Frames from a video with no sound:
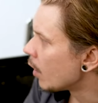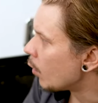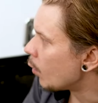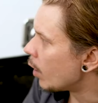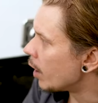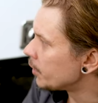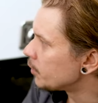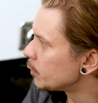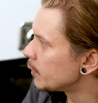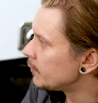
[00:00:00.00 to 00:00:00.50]

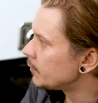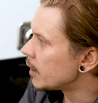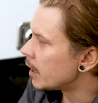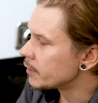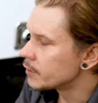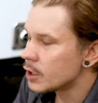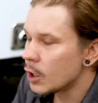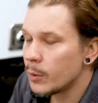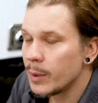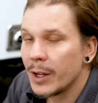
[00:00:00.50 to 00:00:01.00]
Once we've
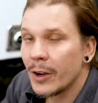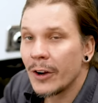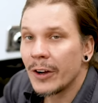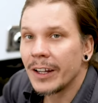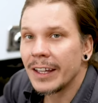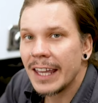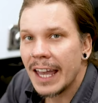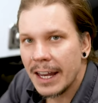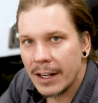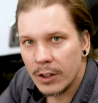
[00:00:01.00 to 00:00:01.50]
done so, we are
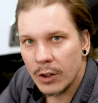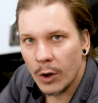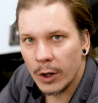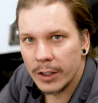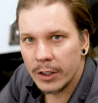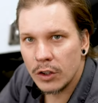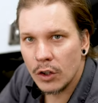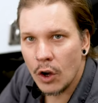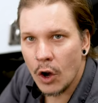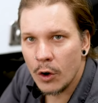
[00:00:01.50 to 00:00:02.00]
again
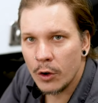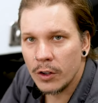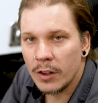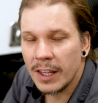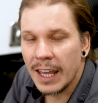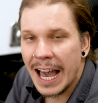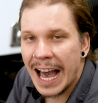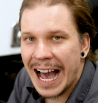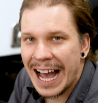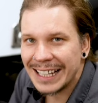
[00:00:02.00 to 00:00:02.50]
going to go to
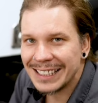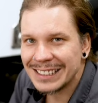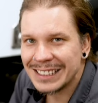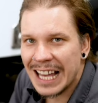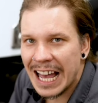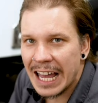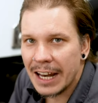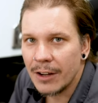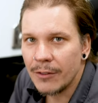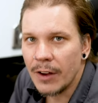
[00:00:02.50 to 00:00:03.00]
the hot
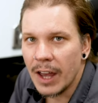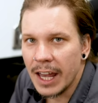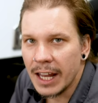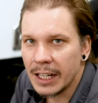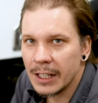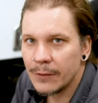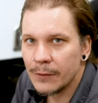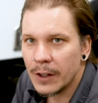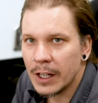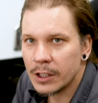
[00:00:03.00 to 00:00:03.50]
side of
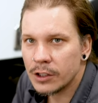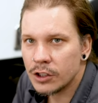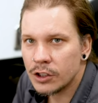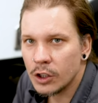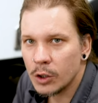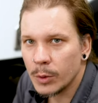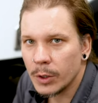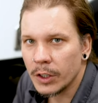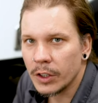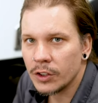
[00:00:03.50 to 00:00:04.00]
any
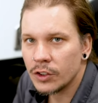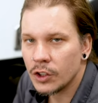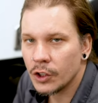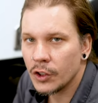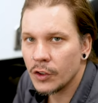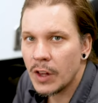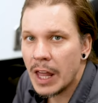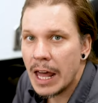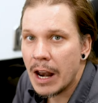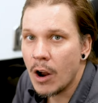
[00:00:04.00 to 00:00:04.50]
fixture. We're gonna
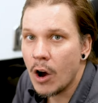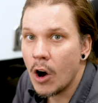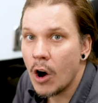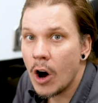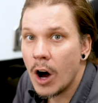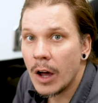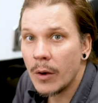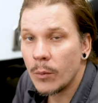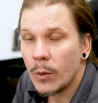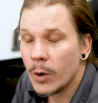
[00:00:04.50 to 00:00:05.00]
turn that
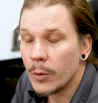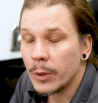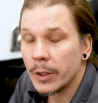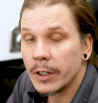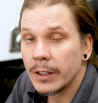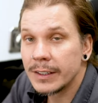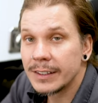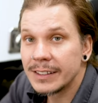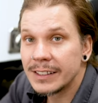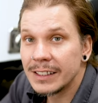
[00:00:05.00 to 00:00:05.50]
on. What we're
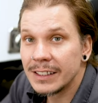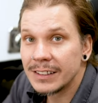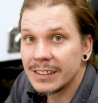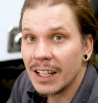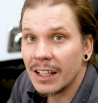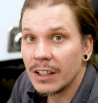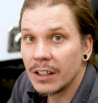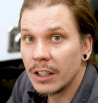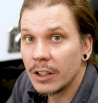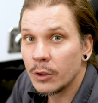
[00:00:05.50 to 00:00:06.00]
gonna see is
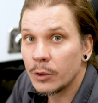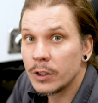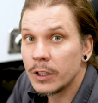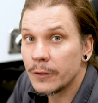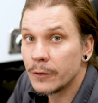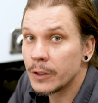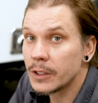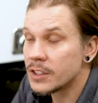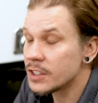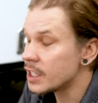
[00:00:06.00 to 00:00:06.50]
a little
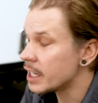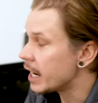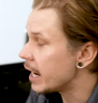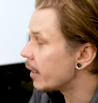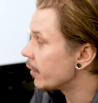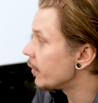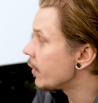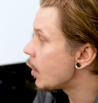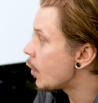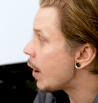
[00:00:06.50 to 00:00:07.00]
different
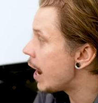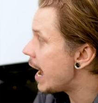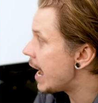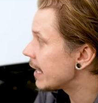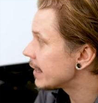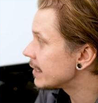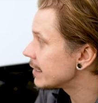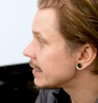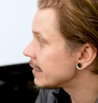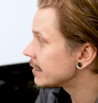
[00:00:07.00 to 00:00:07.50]
scenario
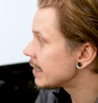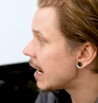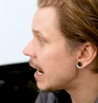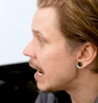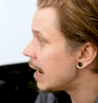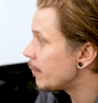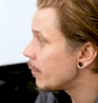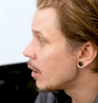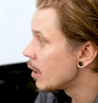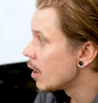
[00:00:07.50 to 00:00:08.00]
at this
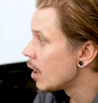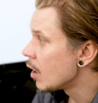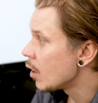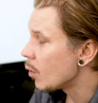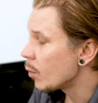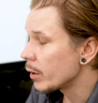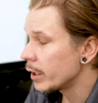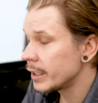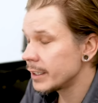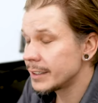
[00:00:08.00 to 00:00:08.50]
time.
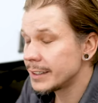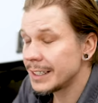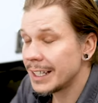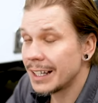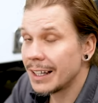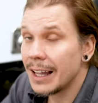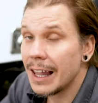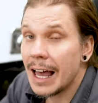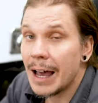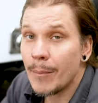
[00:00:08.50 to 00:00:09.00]
We're gonna see
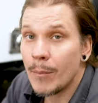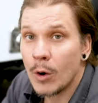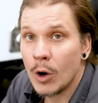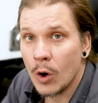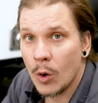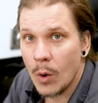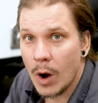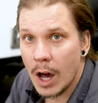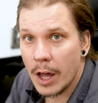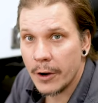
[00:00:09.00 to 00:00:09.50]
a lot
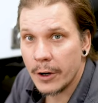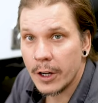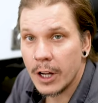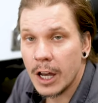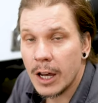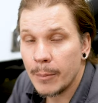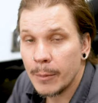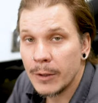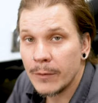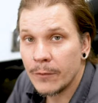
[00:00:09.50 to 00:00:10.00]
more water
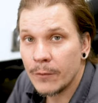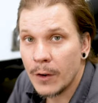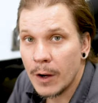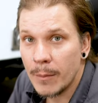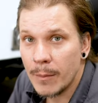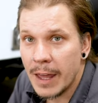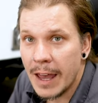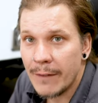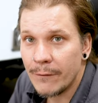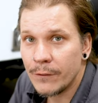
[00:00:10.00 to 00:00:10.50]
coming
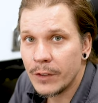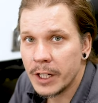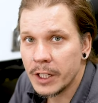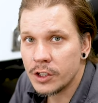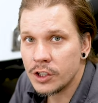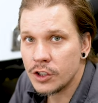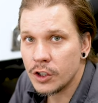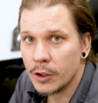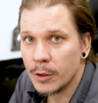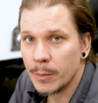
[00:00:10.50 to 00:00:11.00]
from that
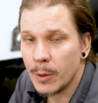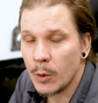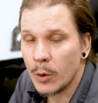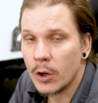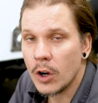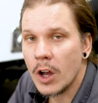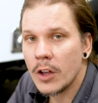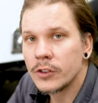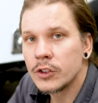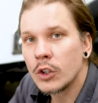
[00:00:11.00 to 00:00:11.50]
fixture, but
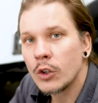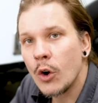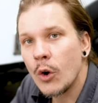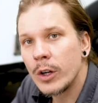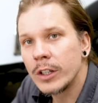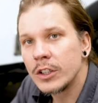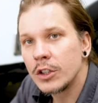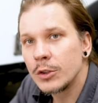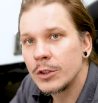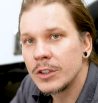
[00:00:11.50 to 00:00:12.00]
we're also
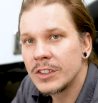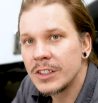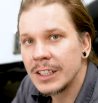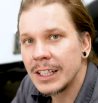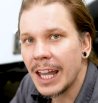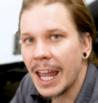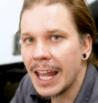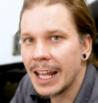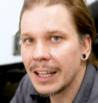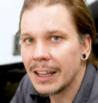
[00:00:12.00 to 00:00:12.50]
going to
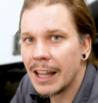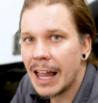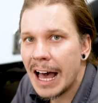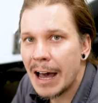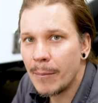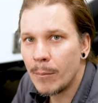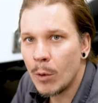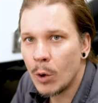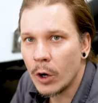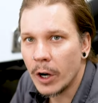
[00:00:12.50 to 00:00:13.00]
see a
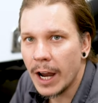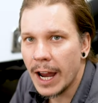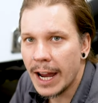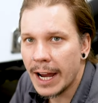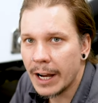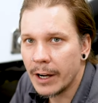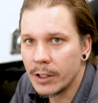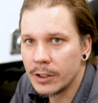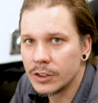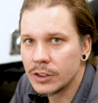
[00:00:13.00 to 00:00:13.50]
lot more
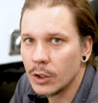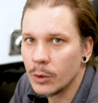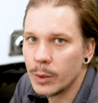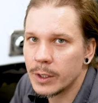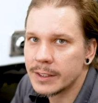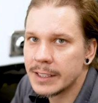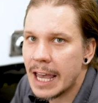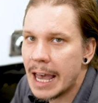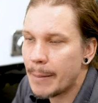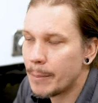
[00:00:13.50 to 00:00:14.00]
air. So
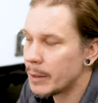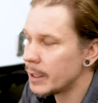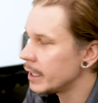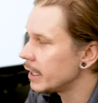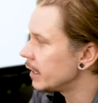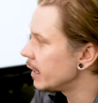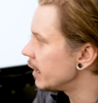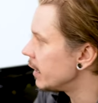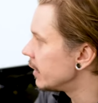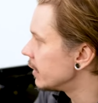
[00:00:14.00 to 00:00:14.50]
what's
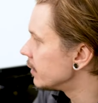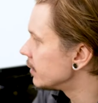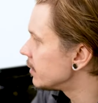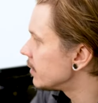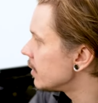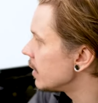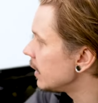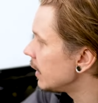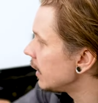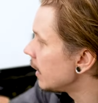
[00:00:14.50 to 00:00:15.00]
happening is
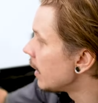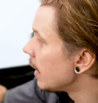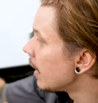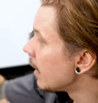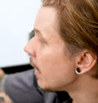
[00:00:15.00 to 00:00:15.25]
the